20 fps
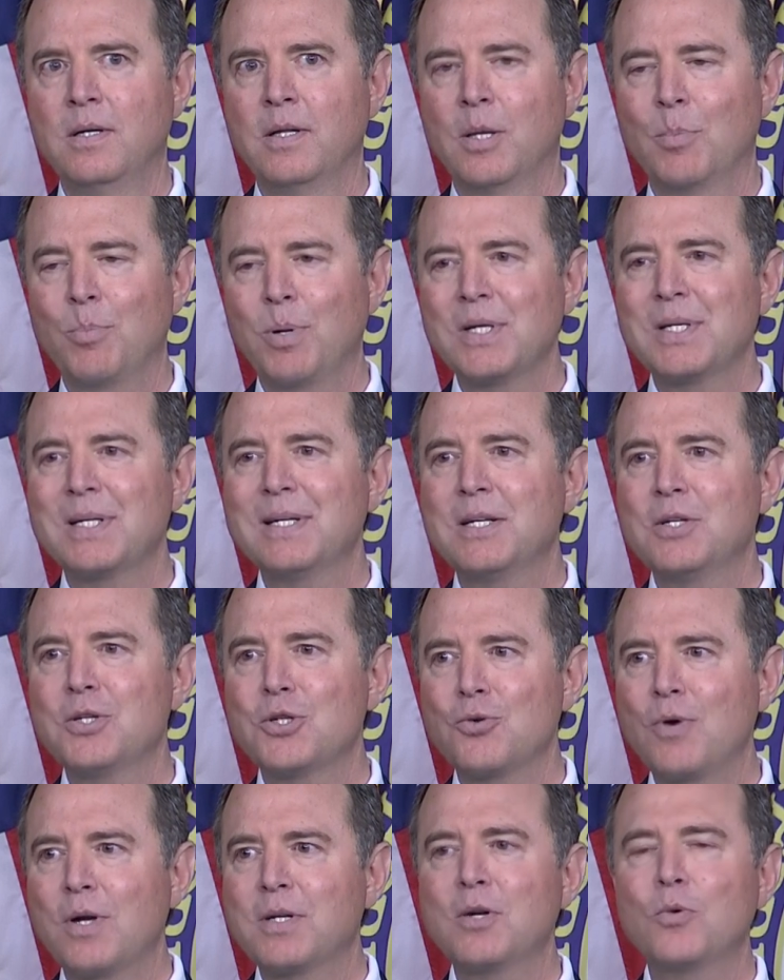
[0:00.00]
The president
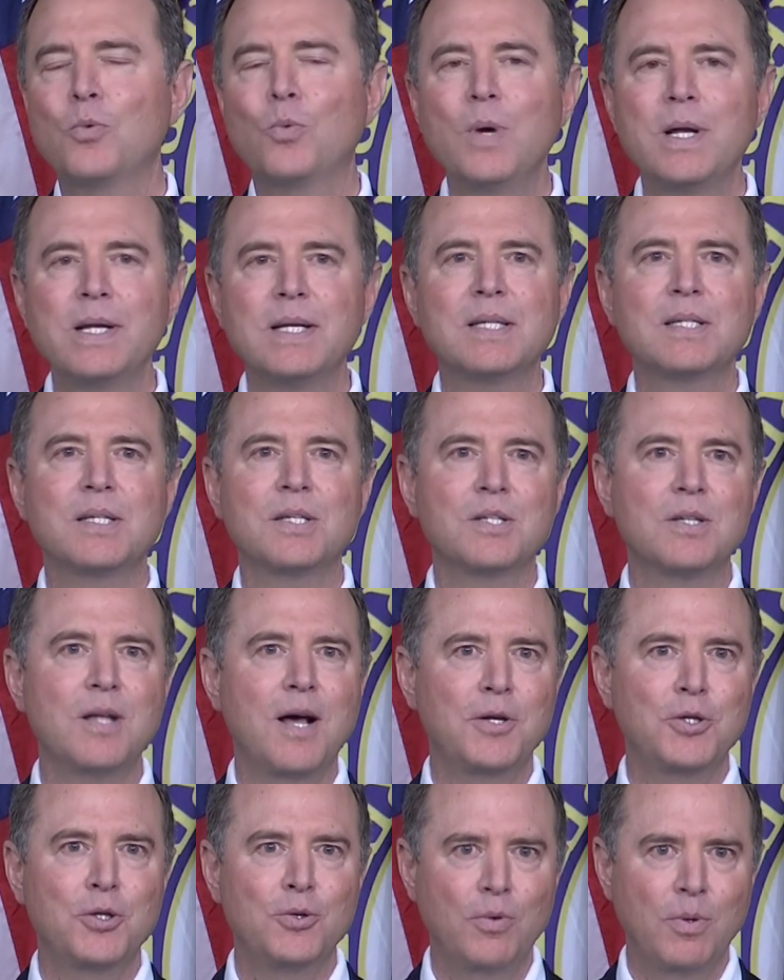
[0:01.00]
instructed witnesses
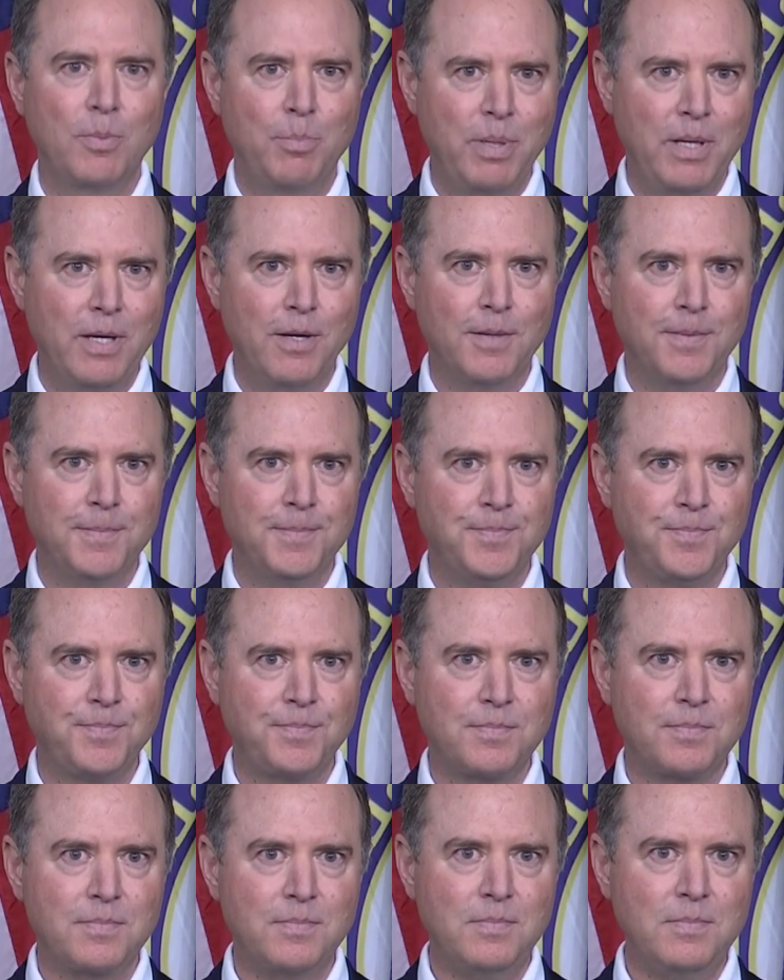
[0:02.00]
not to appear.
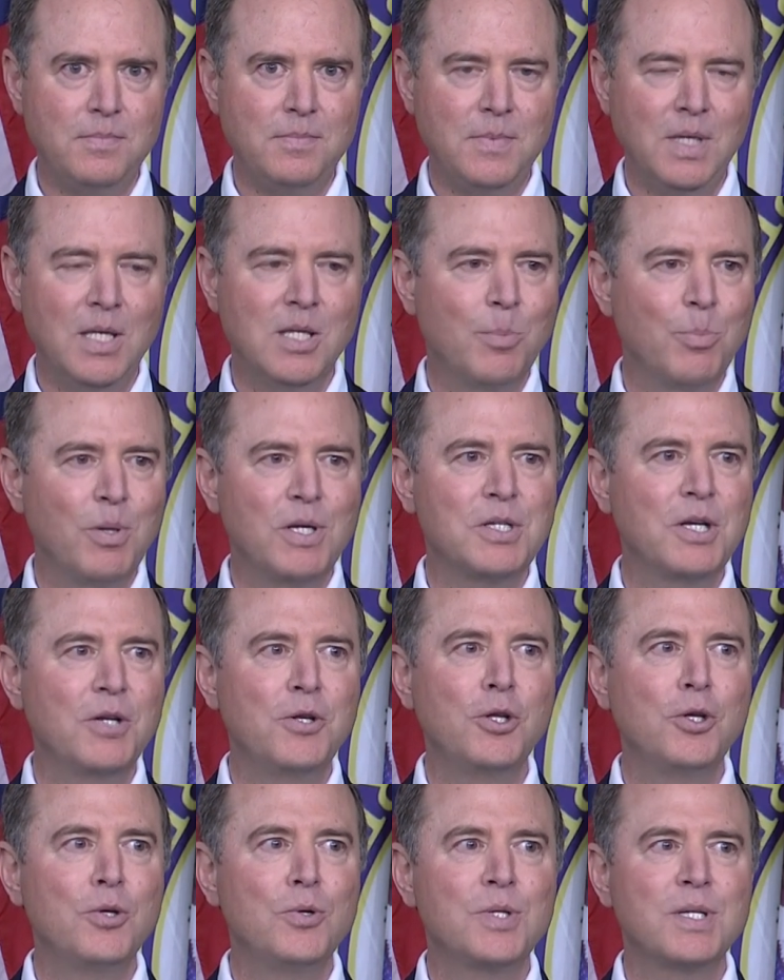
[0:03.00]
The
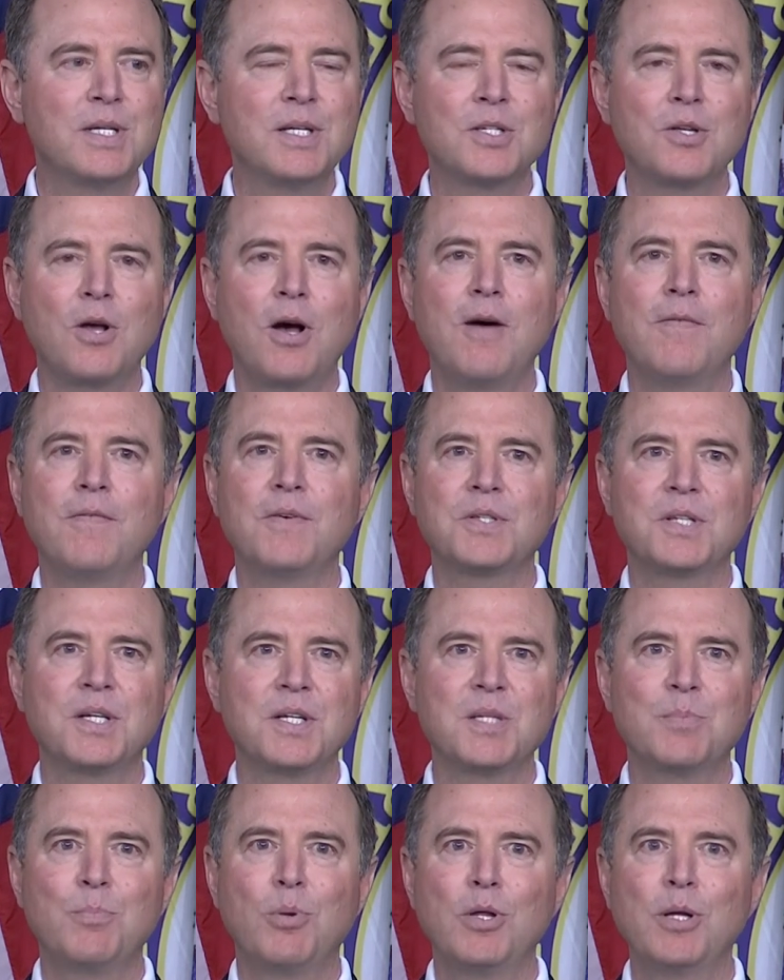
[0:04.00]
president used his office and
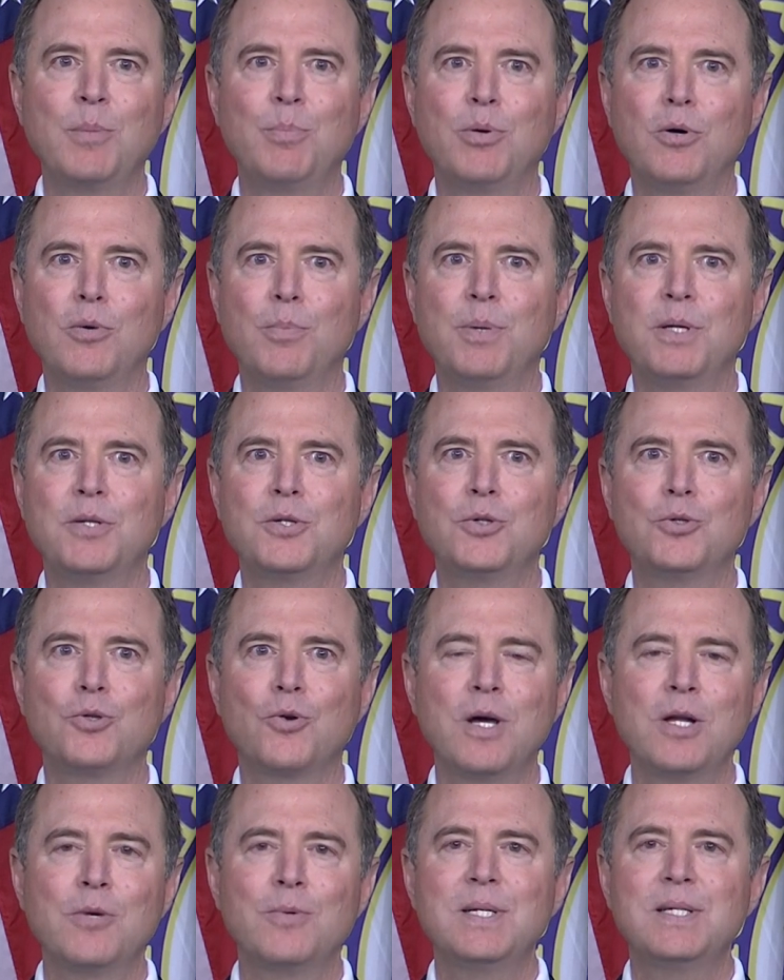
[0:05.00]
his bully pulpit to
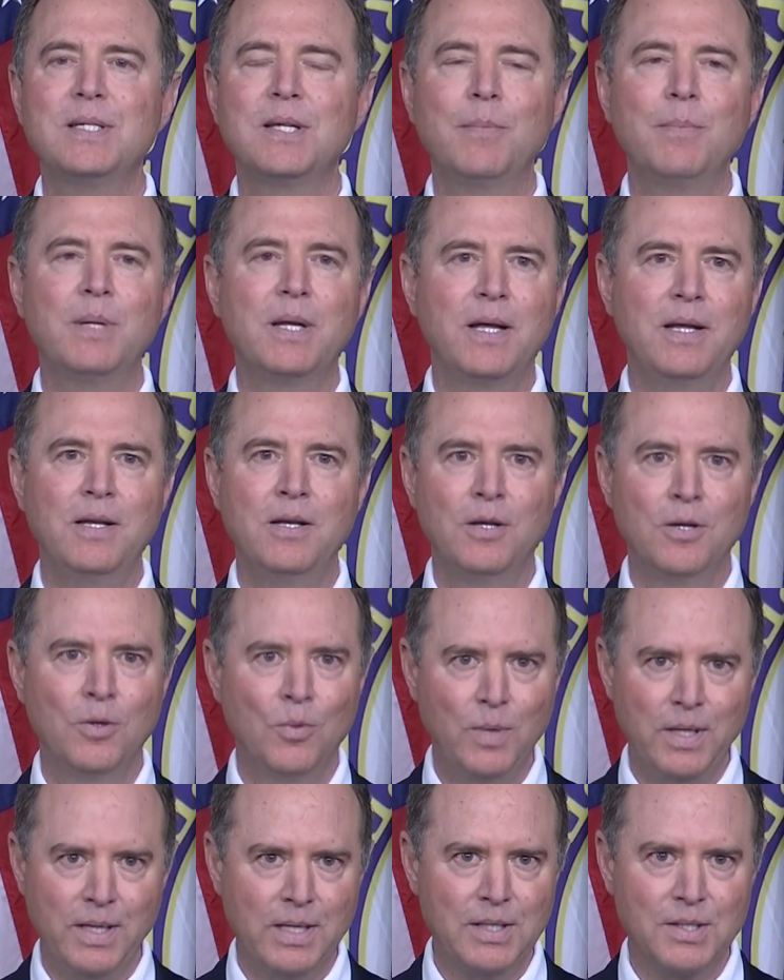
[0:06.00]
try to intimidate
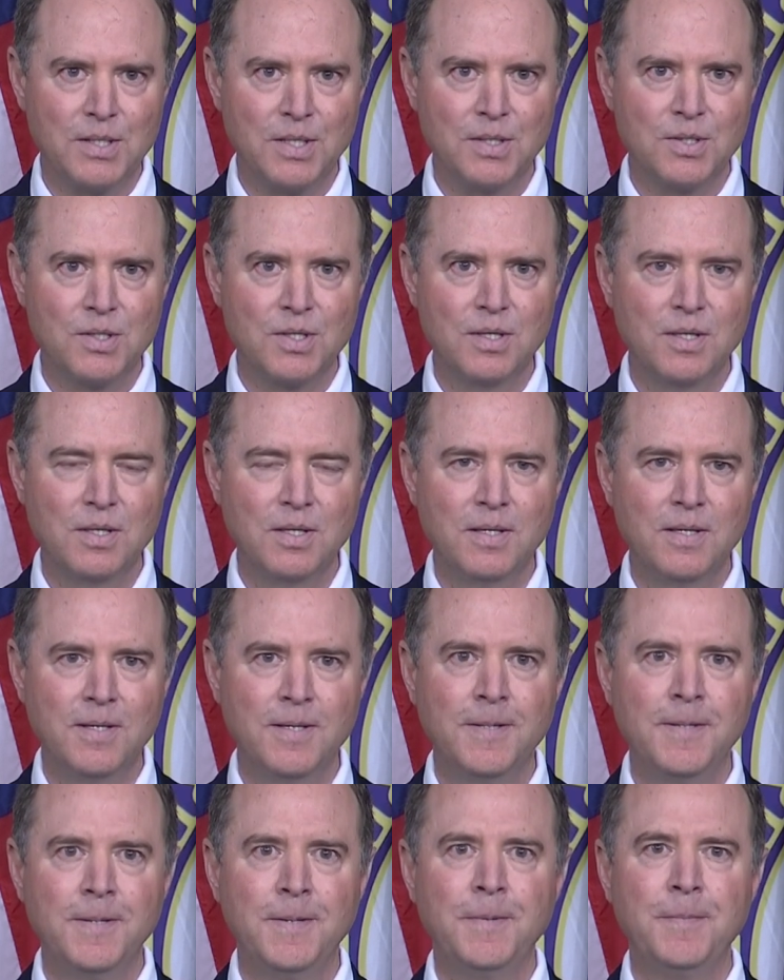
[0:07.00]
witnesses.
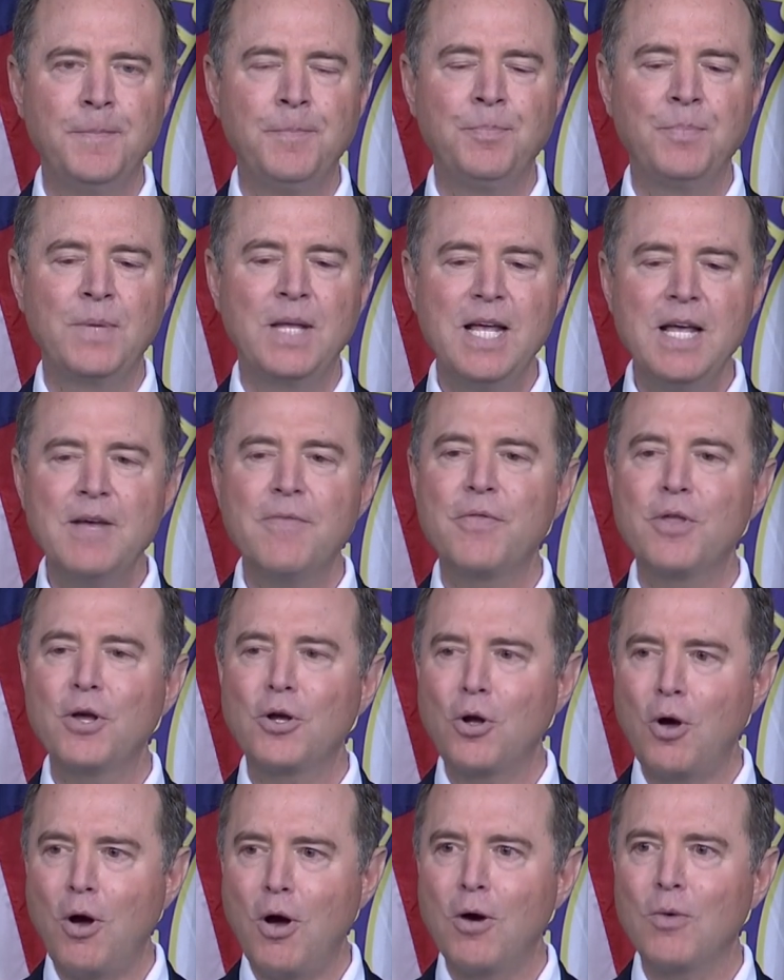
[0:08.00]
If the
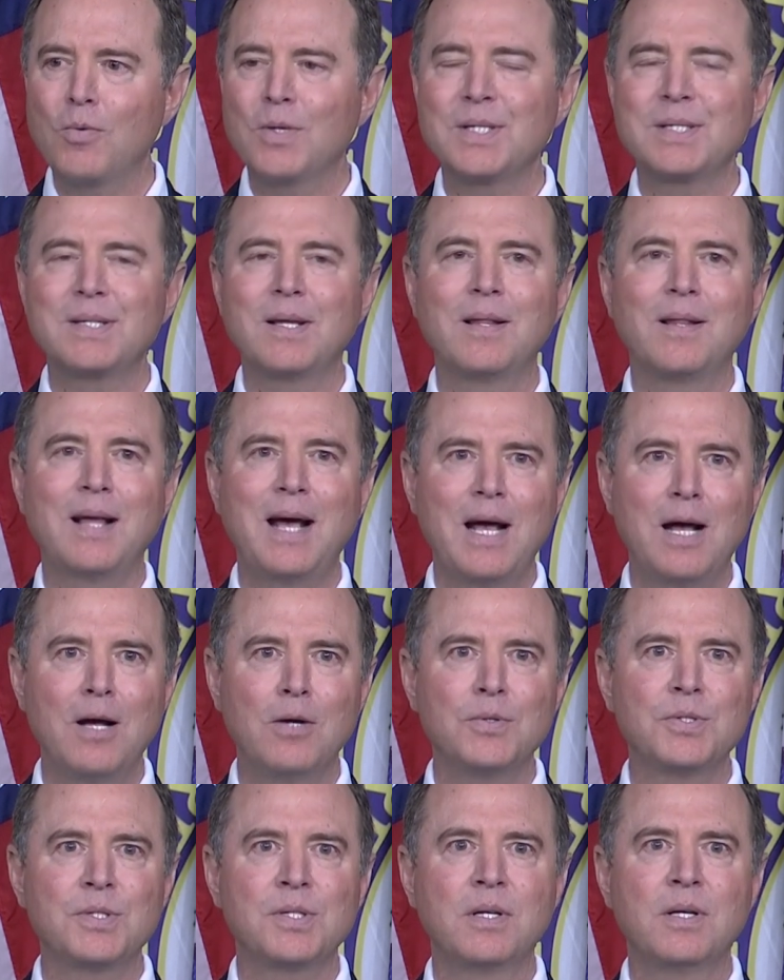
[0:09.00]
Congress
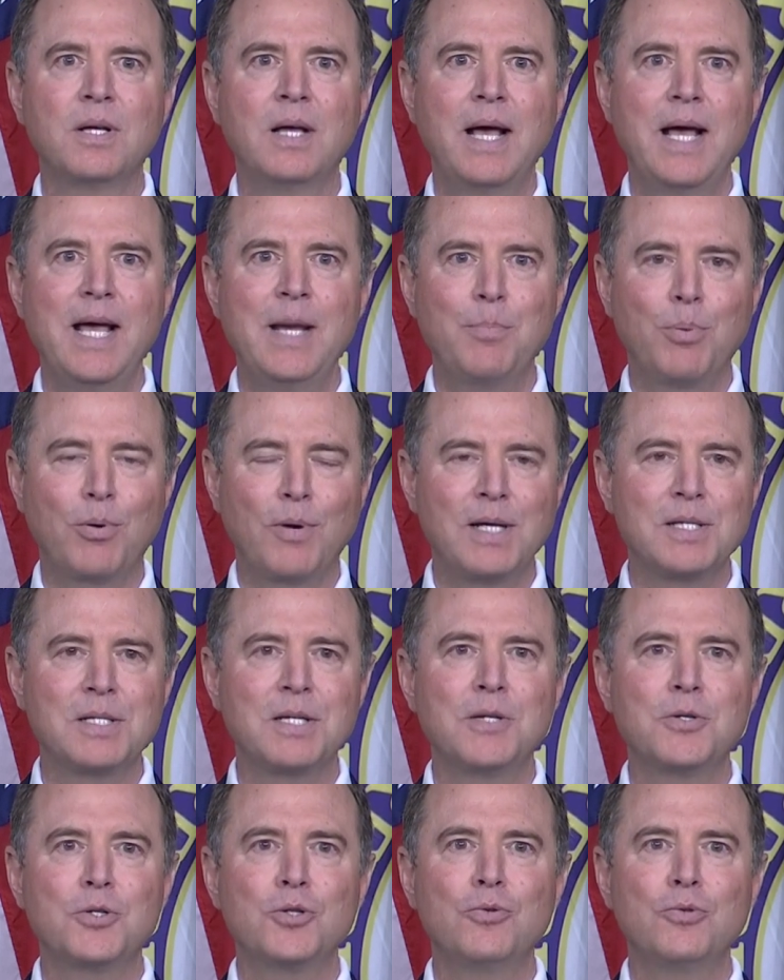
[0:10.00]
allows a
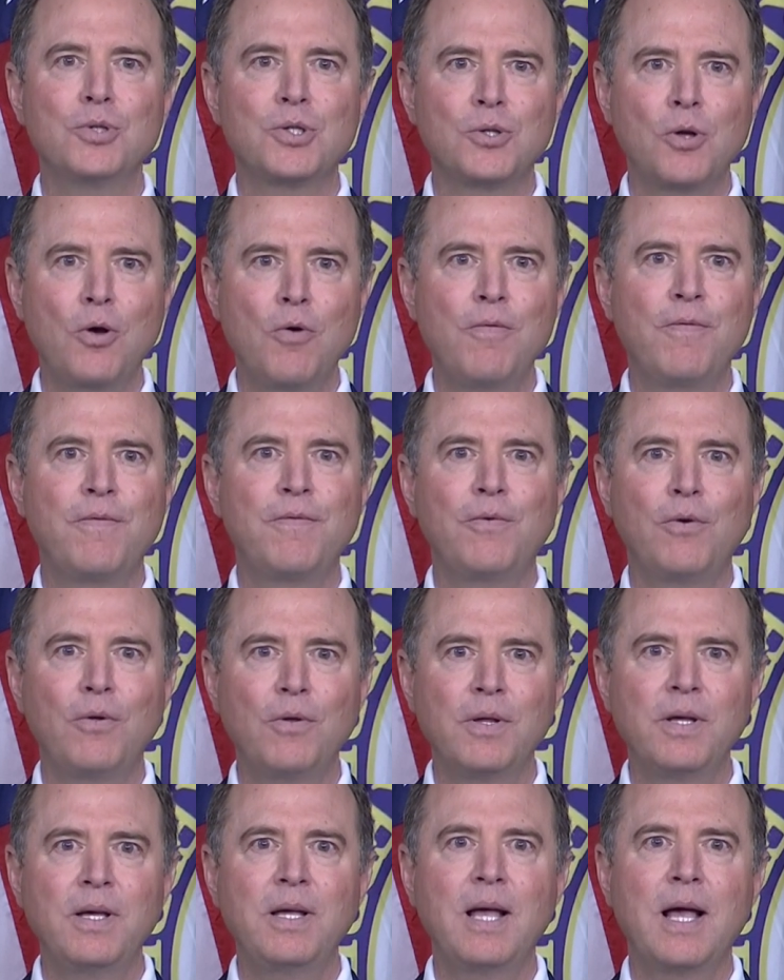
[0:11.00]
president to so
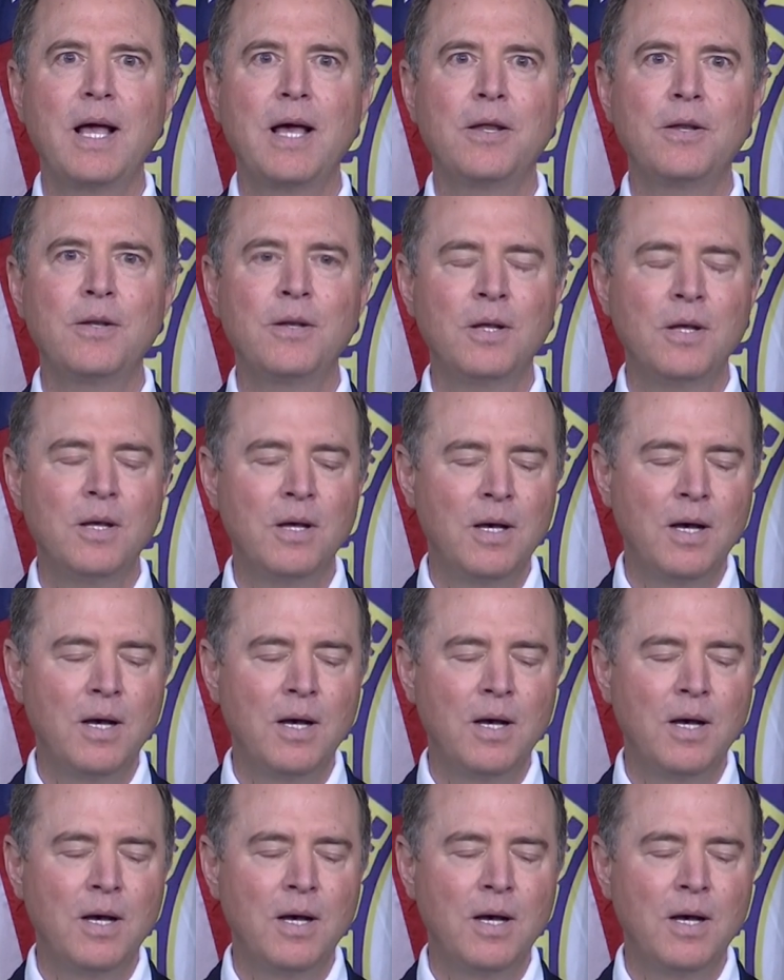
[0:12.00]
fully and